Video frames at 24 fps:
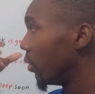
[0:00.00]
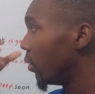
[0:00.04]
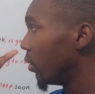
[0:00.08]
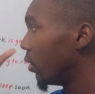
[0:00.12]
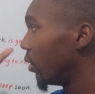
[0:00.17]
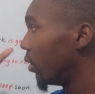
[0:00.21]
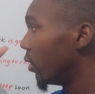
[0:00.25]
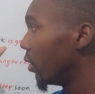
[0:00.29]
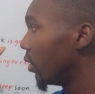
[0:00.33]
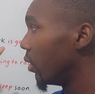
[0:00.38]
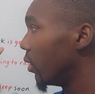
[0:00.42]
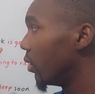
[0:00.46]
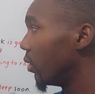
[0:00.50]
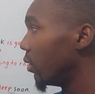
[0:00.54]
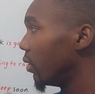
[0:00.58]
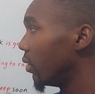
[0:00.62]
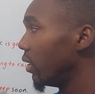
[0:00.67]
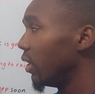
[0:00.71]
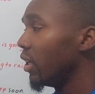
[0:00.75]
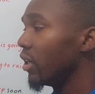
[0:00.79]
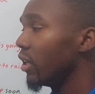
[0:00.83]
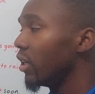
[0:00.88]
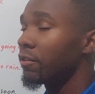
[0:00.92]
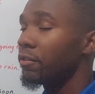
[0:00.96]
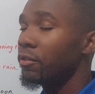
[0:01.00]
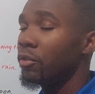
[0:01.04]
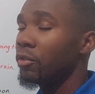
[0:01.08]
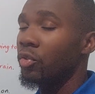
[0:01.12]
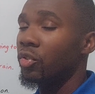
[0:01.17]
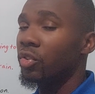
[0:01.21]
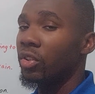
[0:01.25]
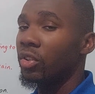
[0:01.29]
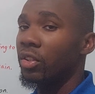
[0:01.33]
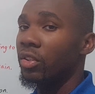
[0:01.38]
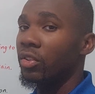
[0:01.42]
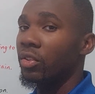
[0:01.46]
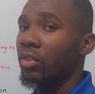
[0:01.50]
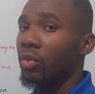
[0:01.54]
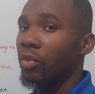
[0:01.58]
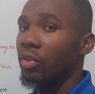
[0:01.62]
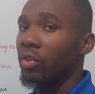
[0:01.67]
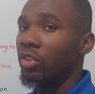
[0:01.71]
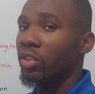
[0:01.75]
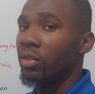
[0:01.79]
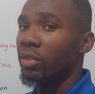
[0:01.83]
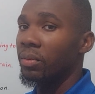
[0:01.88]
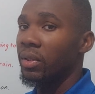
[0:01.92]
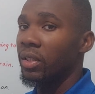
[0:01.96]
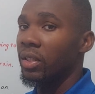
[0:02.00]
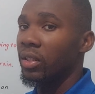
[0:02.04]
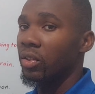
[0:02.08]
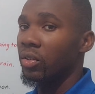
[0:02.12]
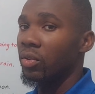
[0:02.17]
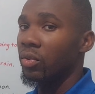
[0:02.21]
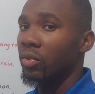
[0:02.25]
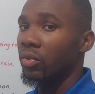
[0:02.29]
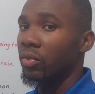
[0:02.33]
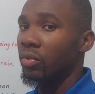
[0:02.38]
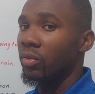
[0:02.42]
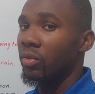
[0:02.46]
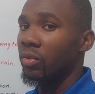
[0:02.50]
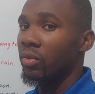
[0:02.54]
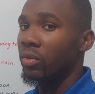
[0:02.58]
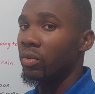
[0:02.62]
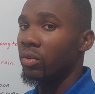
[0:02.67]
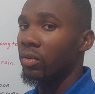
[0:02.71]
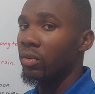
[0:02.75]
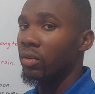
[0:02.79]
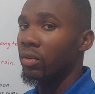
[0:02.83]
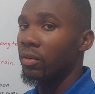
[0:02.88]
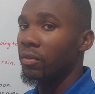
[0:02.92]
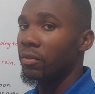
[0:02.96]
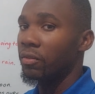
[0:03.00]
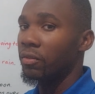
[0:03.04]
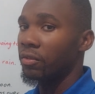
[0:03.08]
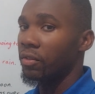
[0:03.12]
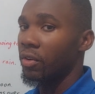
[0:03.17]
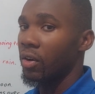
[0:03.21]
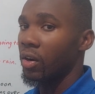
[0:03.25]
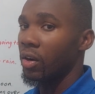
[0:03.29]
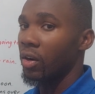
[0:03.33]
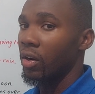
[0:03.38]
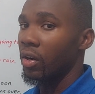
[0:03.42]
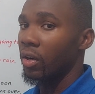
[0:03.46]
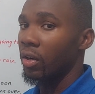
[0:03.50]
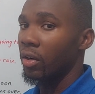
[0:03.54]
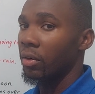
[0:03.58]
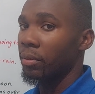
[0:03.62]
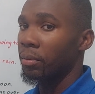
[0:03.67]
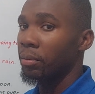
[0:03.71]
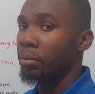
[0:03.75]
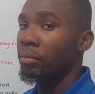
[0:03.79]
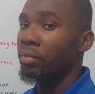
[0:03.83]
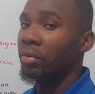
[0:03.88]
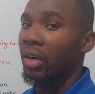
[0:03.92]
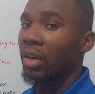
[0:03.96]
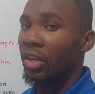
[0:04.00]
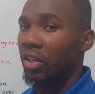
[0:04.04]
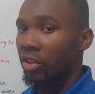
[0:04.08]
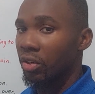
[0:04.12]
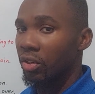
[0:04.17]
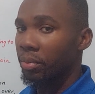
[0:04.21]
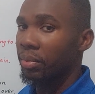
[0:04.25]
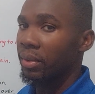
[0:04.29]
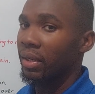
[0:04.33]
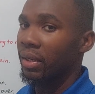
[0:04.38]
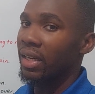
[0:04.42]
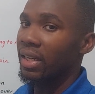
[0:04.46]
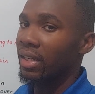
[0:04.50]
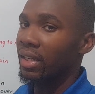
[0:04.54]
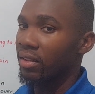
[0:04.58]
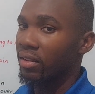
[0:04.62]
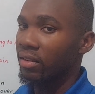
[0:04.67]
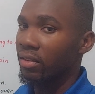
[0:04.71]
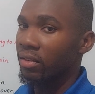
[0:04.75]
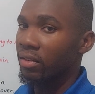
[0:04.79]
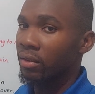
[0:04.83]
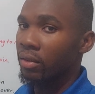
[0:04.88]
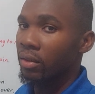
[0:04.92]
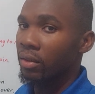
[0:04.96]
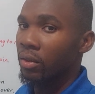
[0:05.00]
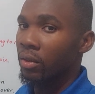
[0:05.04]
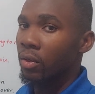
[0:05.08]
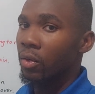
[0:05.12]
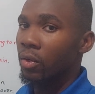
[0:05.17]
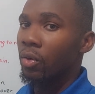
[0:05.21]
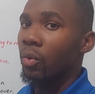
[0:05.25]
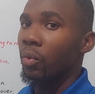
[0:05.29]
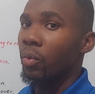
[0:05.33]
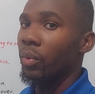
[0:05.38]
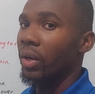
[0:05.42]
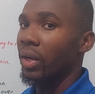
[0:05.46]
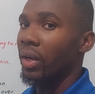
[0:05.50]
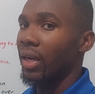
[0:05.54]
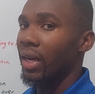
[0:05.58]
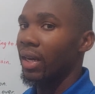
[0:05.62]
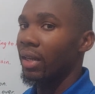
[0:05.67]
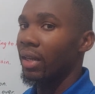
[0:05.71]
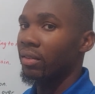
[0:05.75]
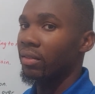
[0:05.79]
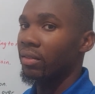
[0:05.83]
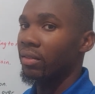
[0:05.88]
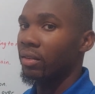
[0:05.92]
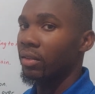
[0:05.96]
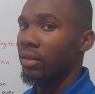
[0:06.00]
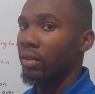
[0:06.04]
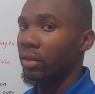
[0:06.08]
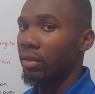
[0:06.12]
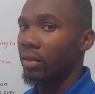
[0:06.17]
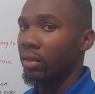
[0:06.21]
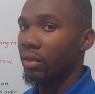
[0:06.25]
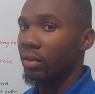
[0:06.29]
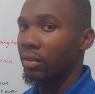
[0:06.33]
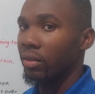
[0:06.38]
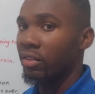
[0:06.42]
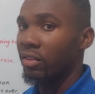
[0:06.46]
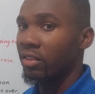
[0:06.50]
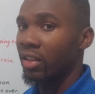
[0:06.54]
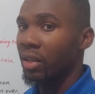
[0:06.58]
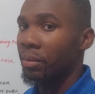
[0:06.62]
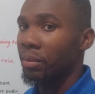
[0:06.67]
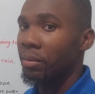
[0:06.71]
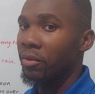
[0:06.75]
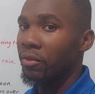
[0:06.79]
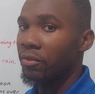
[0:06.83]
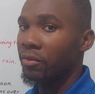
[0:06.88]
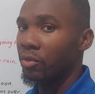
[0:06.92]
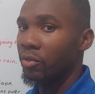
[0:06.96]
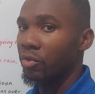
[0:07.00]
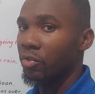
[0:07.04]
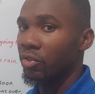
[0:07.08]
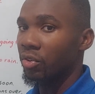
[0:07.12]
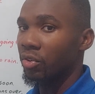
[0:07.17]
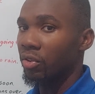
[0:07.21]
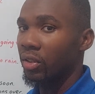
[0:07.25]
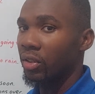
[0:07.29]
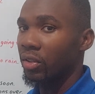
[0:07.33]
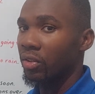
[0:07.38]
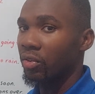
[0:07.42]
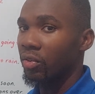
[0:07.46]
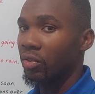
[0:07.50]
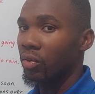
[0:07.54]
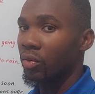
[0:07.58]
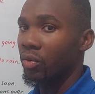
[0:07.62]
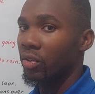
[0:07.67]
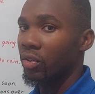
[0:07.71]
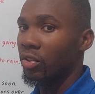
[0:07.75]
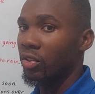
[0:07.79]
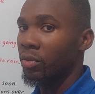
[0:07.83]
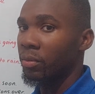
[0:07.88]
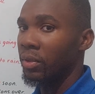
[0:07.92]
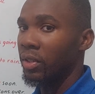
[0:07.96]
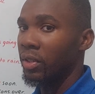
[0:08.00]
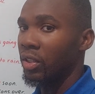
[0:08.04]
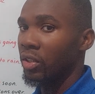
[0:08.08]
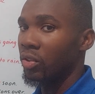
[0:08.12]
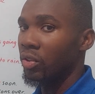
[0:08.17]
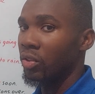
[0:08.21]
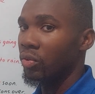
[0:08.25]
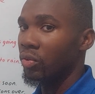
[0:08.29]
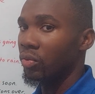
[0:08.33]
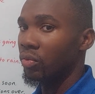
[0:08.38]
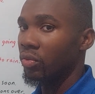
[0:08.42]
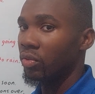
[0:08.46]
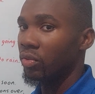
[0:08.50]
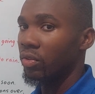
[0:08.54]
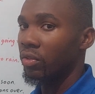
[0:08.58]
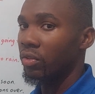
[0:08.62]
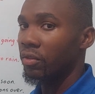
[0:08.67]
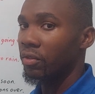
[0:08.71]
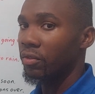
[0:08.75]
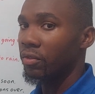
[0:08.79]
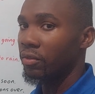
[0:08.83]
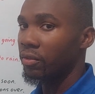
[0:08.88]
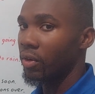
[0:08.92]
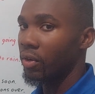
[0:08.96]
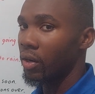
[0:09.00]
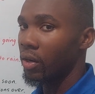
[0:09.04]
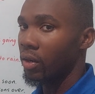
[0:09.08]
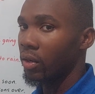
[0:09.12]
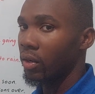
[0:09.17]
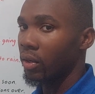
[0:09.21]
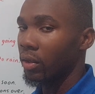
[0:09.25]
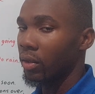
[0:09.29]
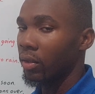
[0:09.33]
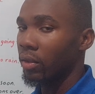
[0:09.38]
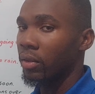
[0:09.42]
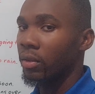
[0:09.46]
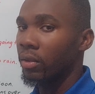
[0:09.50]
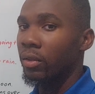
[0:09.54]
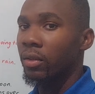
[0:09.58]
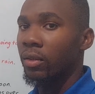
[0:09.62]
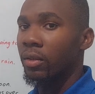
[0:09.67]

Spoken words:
the near future is going to be used for prior plans, whereas the simple future is going to be used for